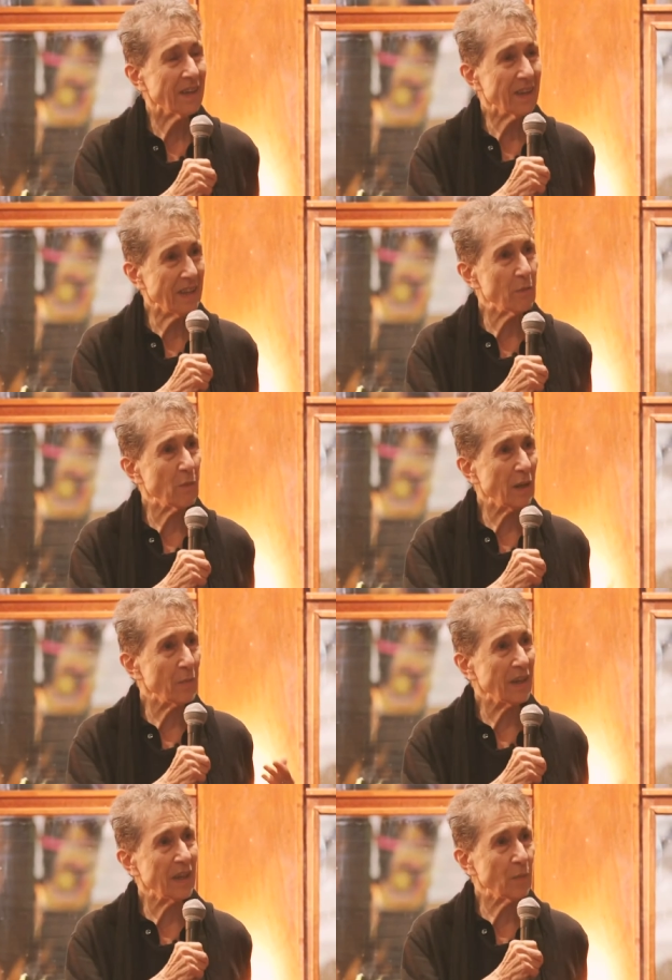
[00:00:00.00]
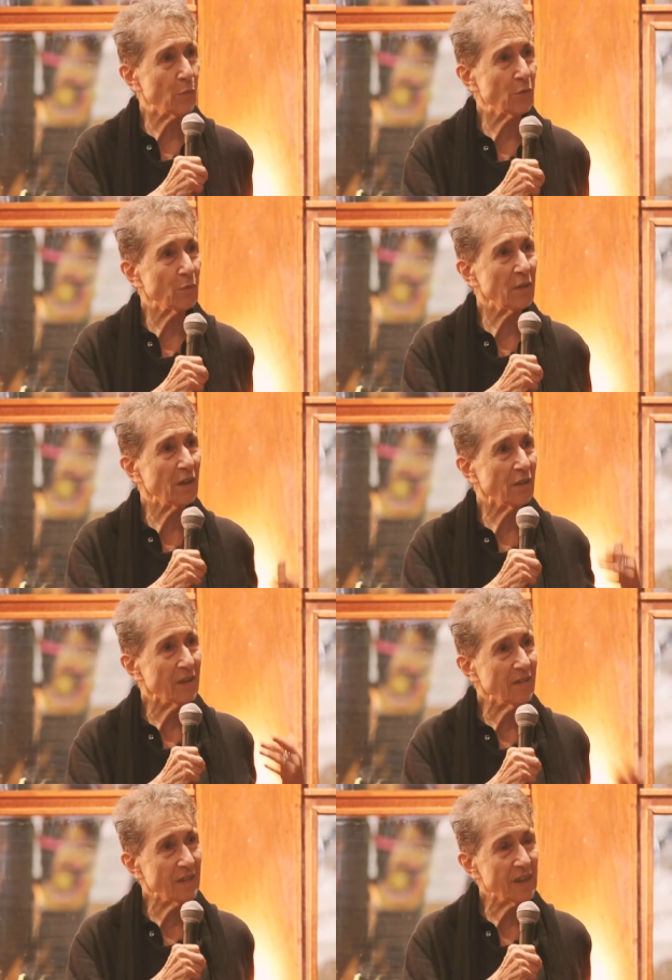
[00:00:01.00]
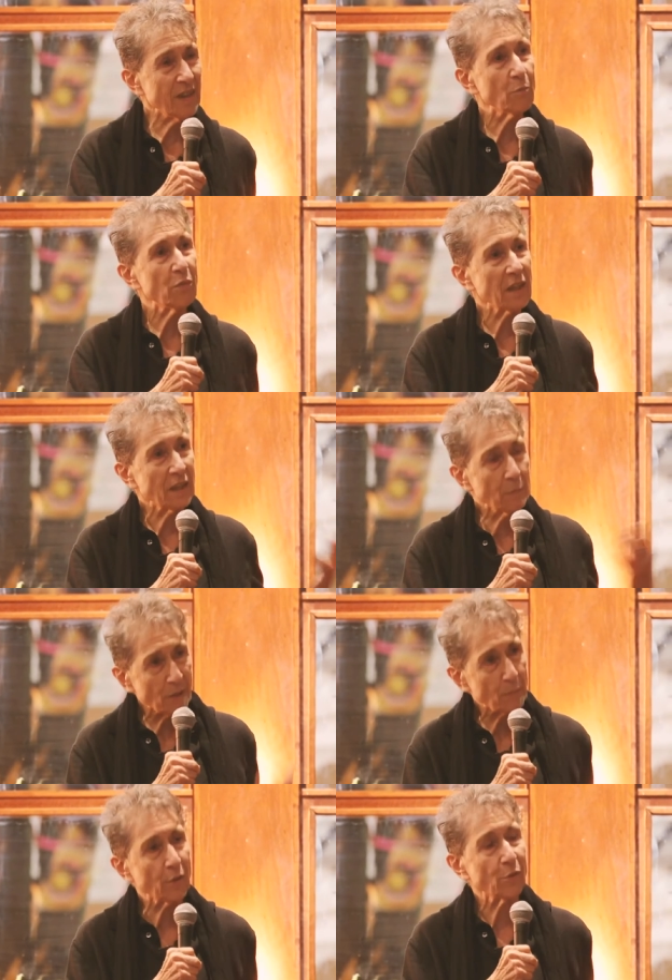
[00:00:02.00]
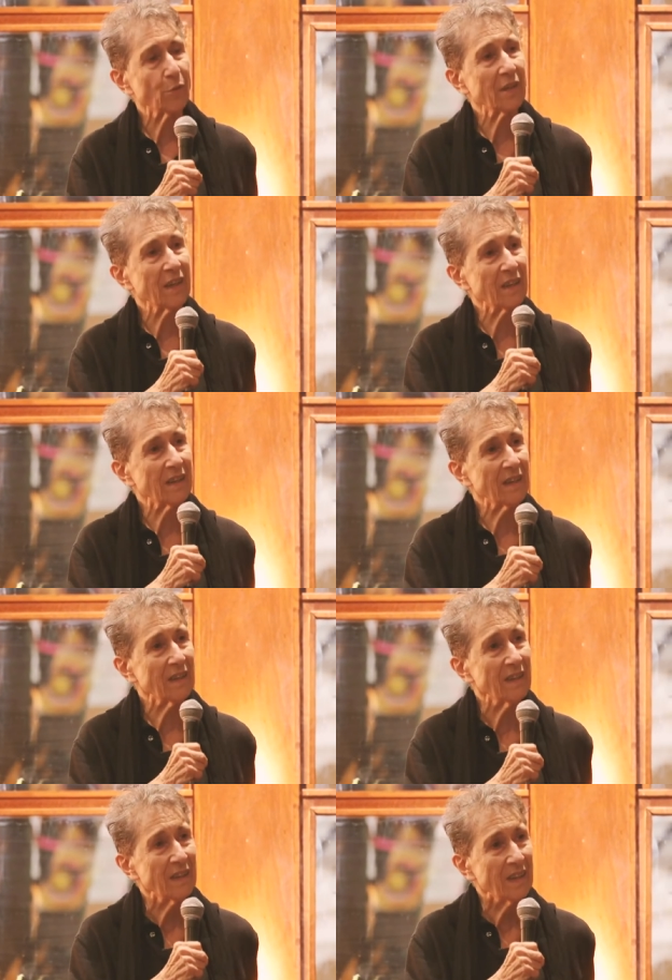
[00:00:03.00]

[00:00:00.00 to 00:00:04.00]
Red Emma has been able to be on the scene, bringing people together.